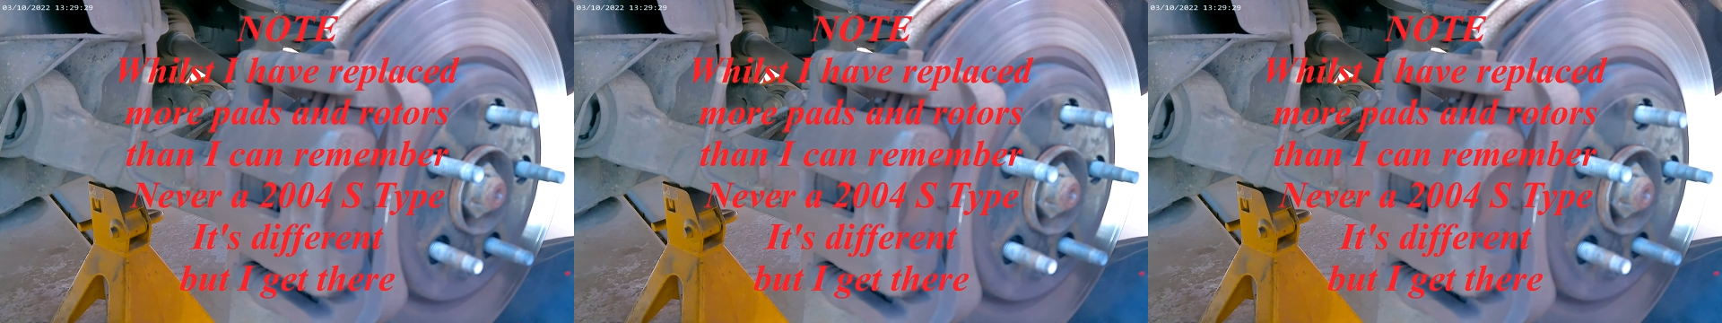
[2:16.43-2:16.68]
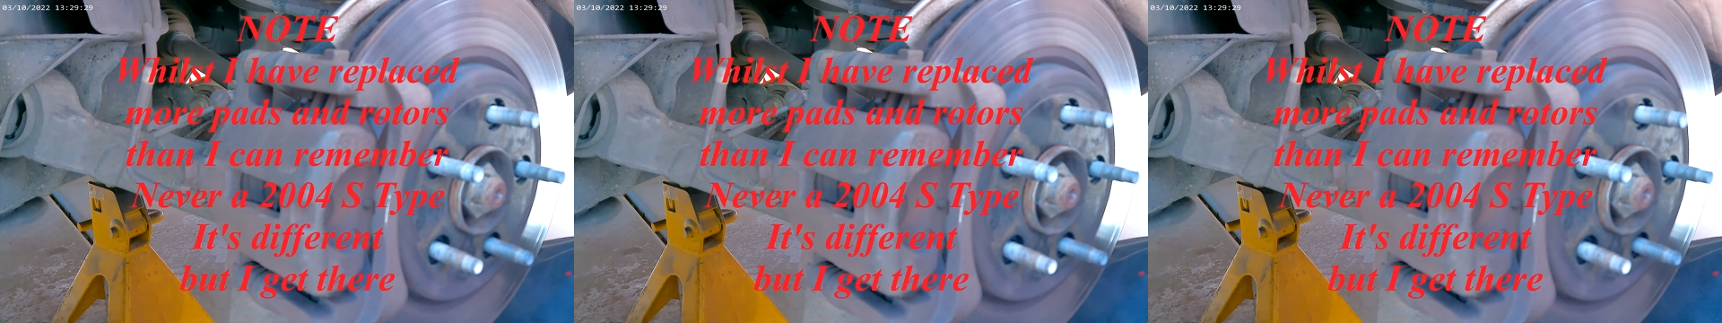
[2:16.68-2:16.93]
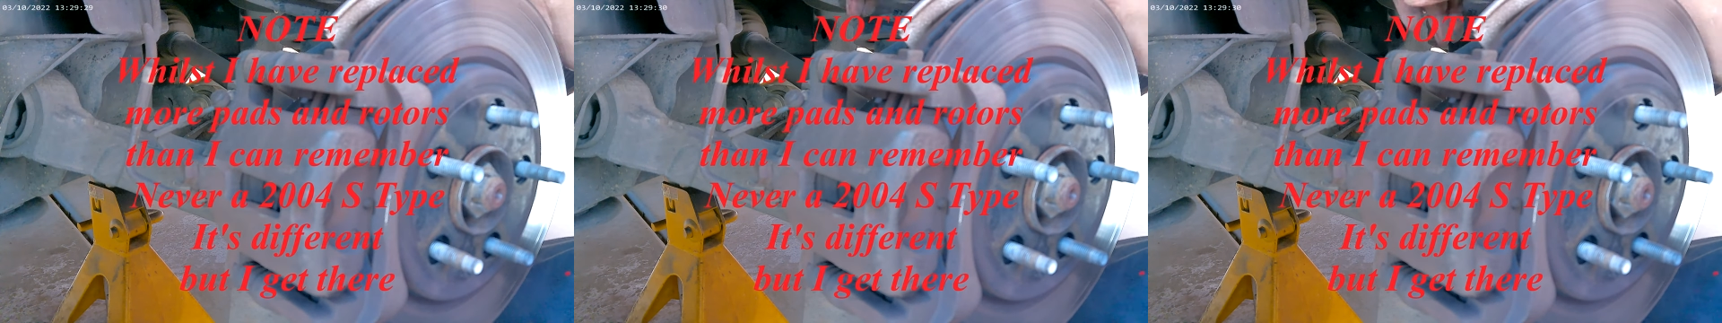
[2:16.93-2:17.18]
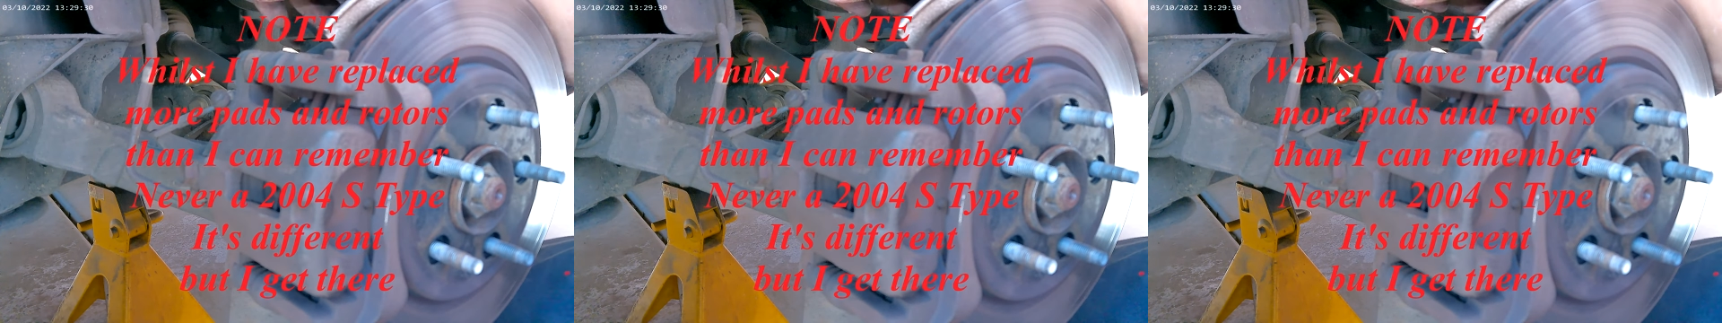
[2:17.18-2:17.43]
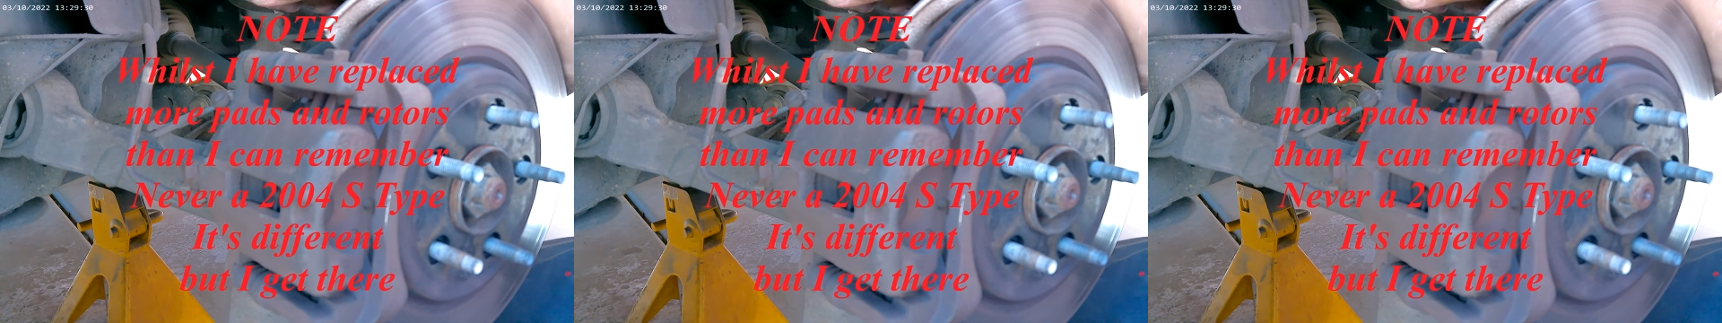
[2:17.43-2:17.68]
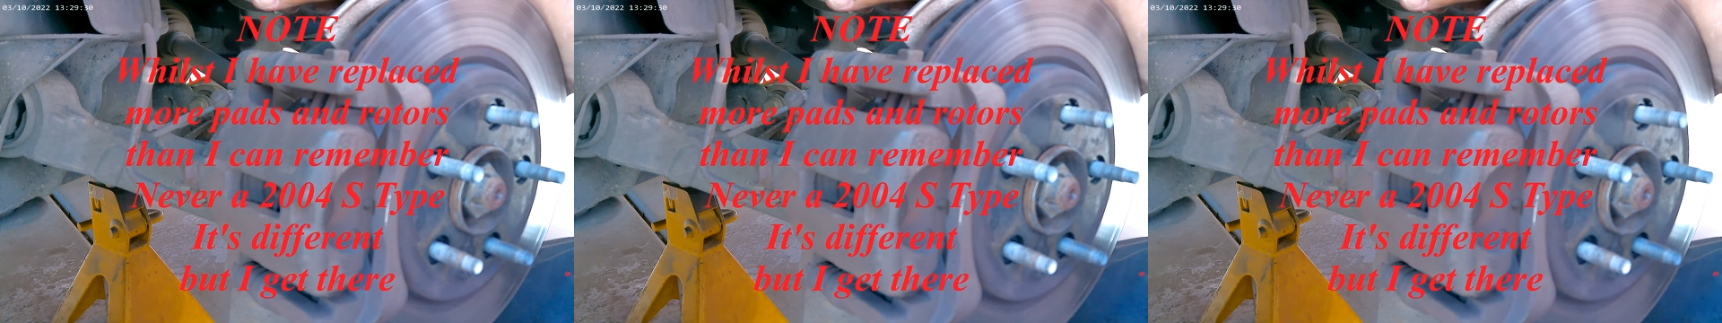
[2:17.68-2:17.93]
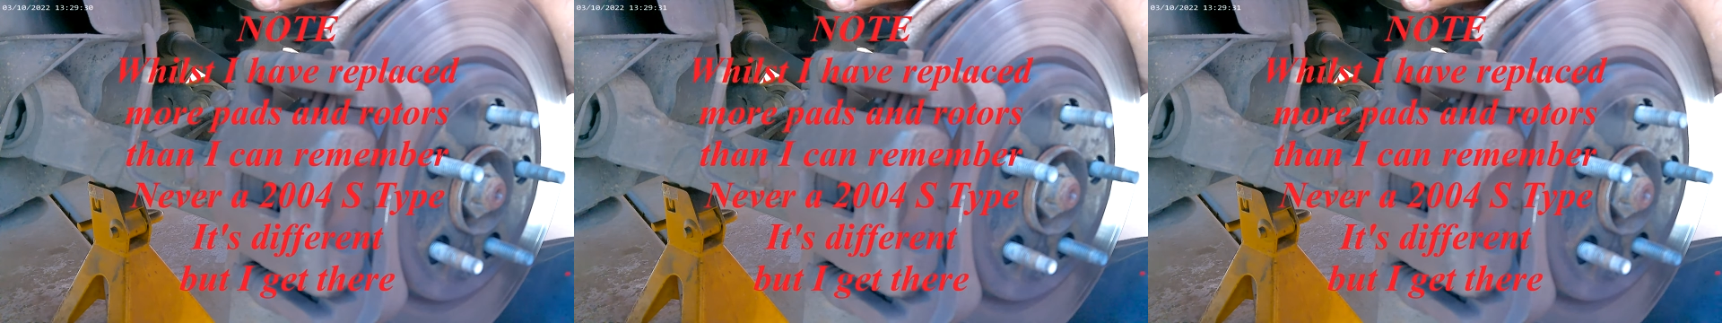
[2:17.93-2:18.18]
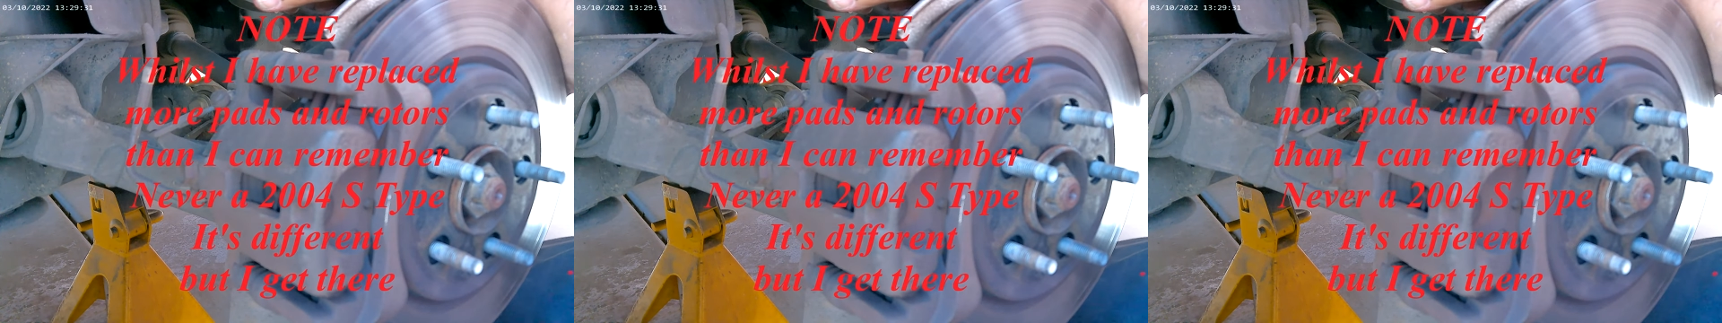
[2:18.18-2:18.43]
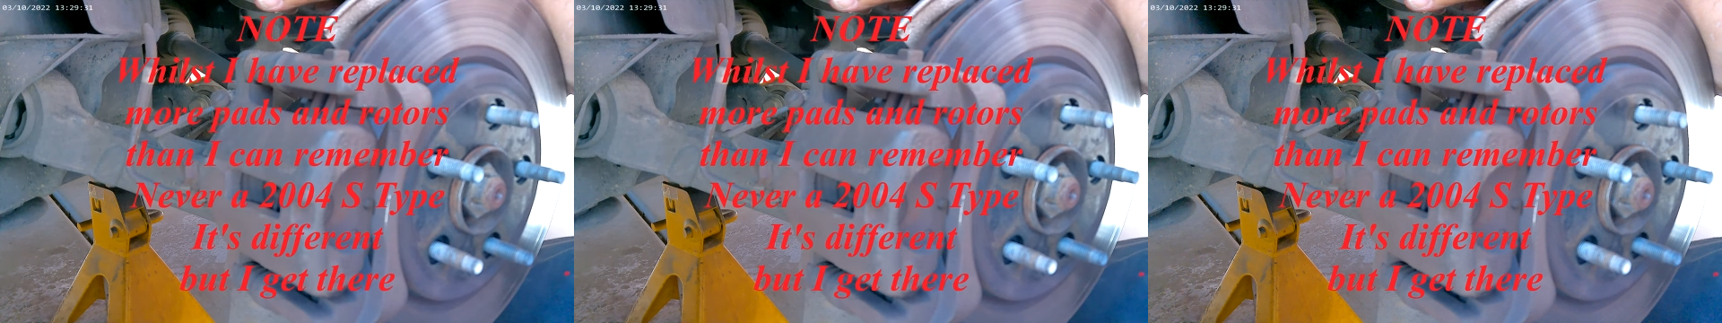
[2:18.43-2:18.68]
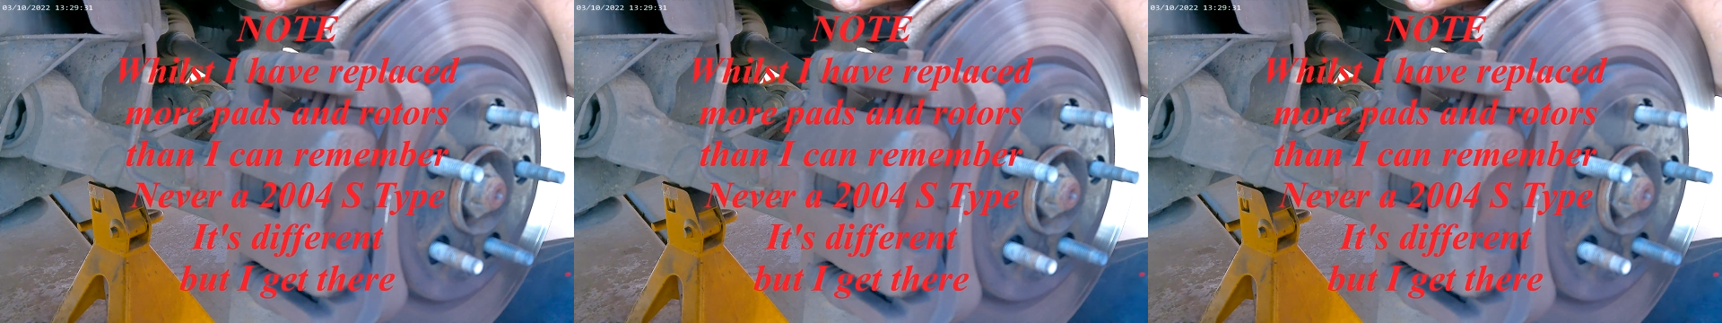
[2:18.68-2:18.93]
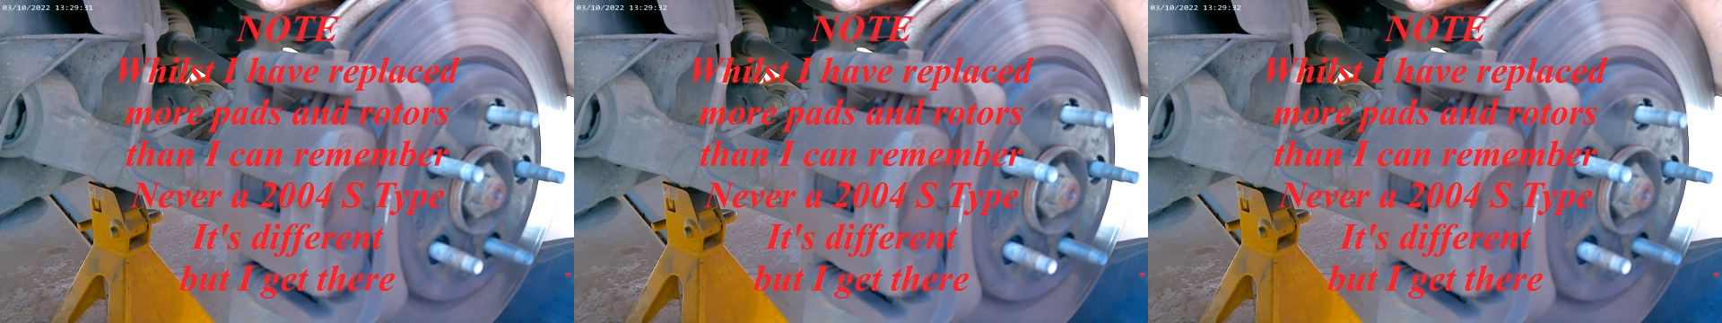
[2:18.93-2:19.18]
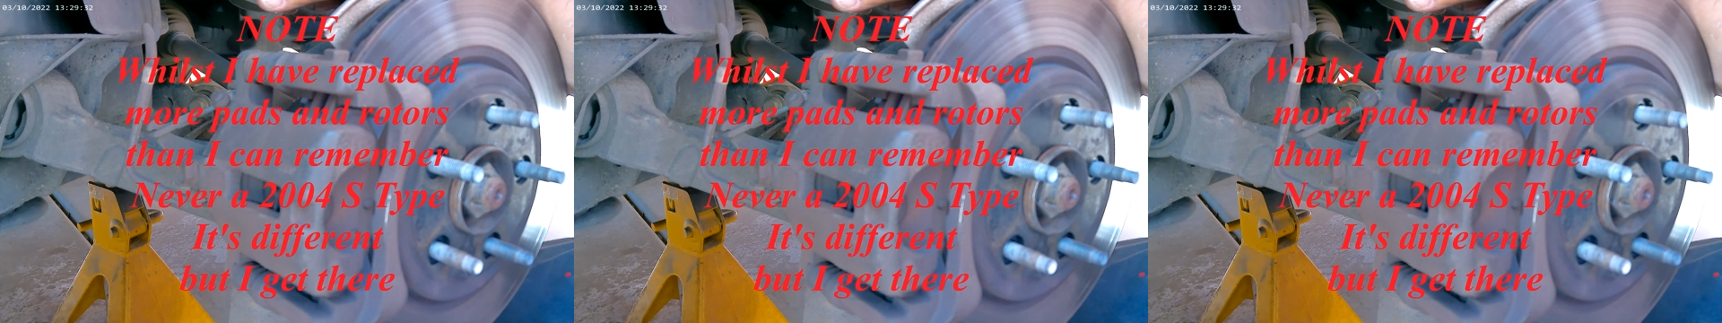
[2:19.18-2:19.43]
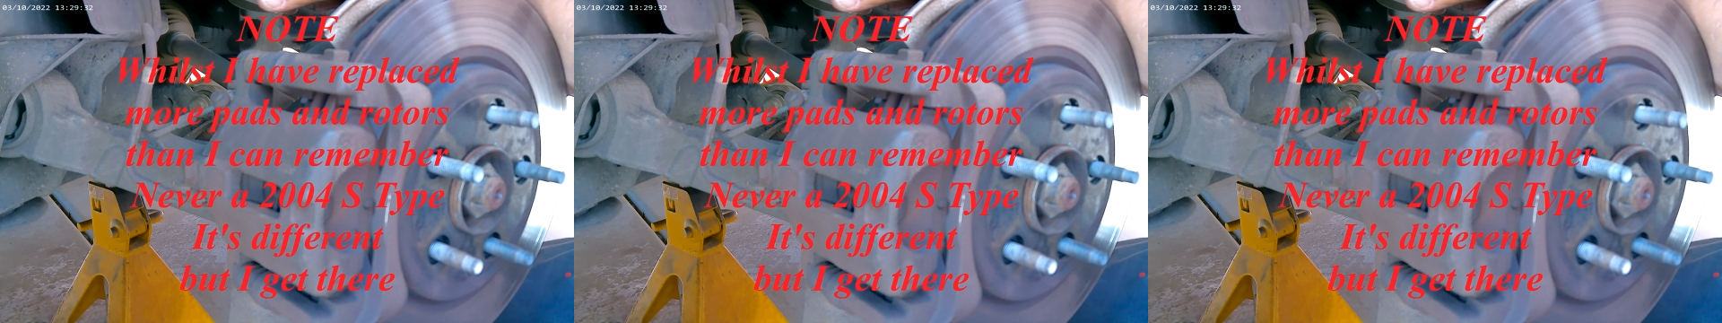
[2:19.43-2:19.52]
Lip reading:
(no speaker visible)